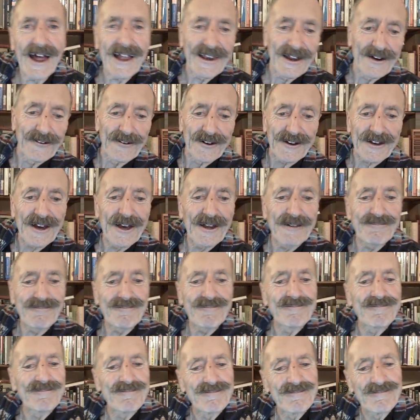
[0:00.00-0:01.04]
Hello again.
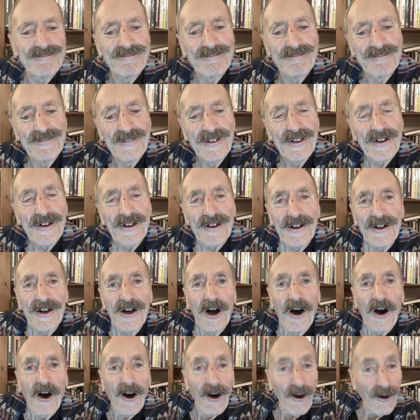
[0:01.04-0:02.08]

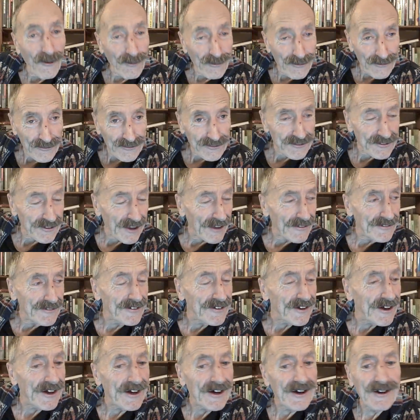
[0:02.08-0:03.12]
On
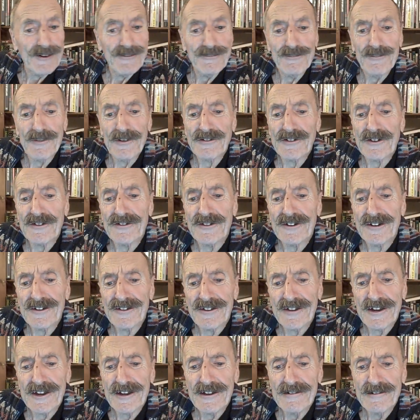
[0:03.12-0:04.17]
Sunday, I
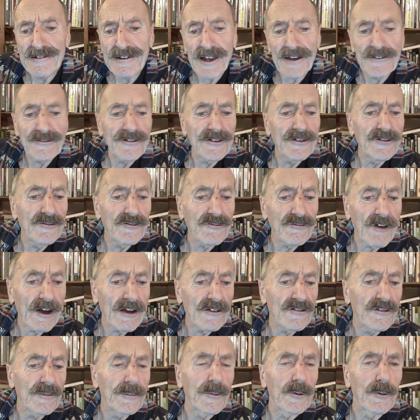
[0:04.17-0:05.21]
visited the London
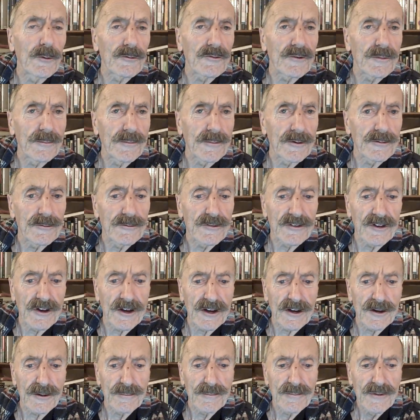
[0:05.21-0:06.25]
Transport
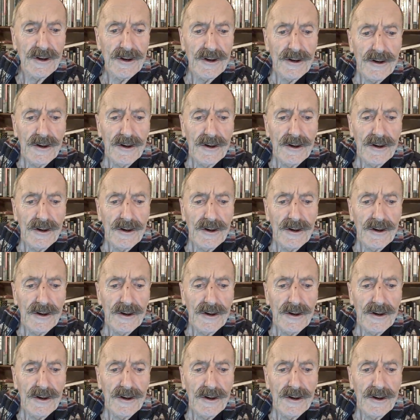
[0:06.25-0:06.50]
Museum,